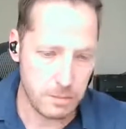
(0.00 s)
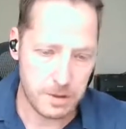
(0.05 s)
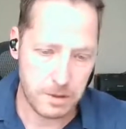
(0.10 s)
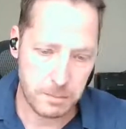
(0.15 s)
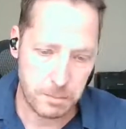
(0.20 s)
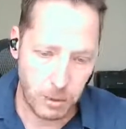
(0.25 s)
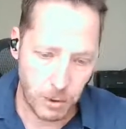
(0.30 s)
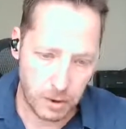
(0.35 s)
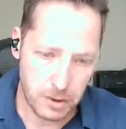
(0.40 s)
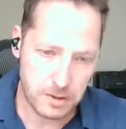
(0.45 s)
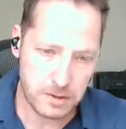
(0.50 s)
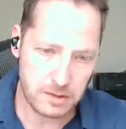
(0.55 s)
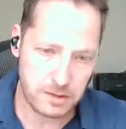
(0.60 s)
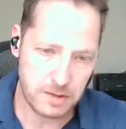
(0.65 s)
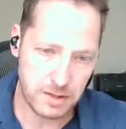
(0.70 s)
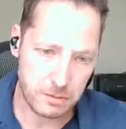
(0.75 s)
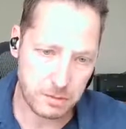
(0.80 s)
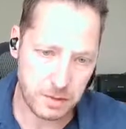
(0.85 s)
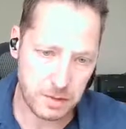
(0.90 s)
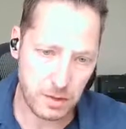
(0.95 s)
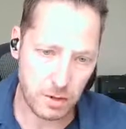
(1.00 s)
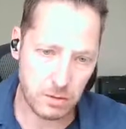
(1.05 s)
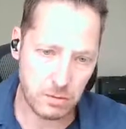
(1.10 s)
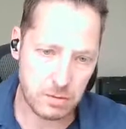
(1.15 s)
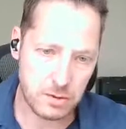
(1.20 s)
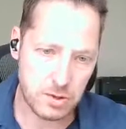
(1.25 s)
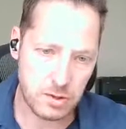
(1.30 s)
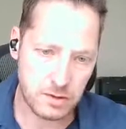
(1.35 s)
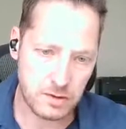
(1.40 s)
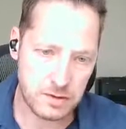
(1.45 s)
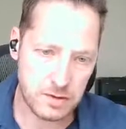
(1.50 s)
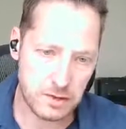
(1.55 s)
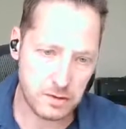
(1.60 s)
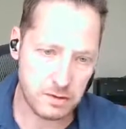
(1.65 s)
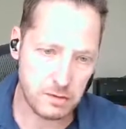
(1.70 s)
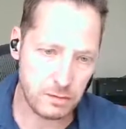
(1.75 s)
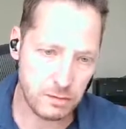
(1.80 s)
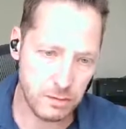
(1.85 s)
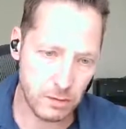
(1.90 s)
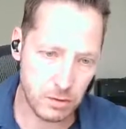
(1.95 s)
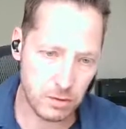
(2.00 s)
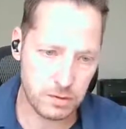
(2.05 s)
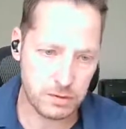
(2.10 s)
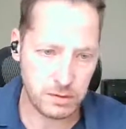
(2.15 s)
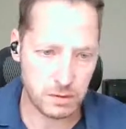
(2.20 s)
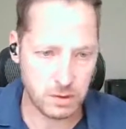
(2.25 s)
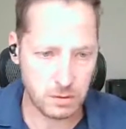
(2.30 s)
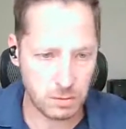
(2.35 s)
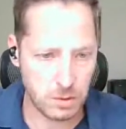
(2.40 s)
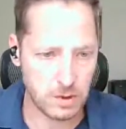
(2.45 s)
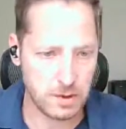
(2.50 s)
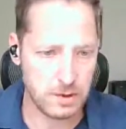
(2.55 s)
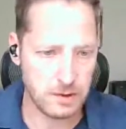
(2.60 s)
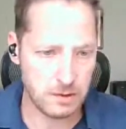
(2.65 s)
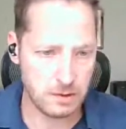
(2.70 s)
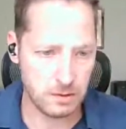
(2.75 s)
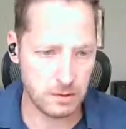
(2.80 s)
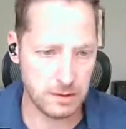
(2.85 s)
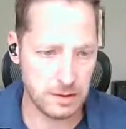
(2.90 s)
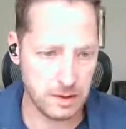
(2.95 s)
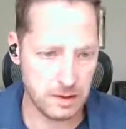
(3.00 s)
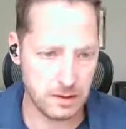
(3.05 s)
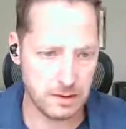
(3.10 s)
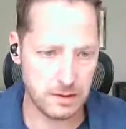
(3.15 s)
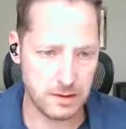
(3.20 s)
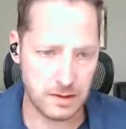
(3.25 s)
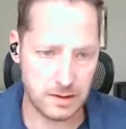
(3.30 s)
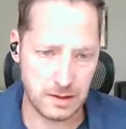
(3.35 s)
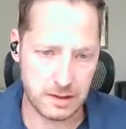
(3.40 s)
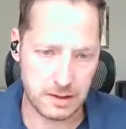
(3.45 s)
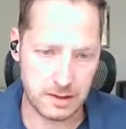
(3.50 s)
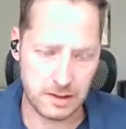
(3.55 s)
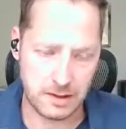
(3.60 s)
But the point is that we don't just need to focus on the one end or the other.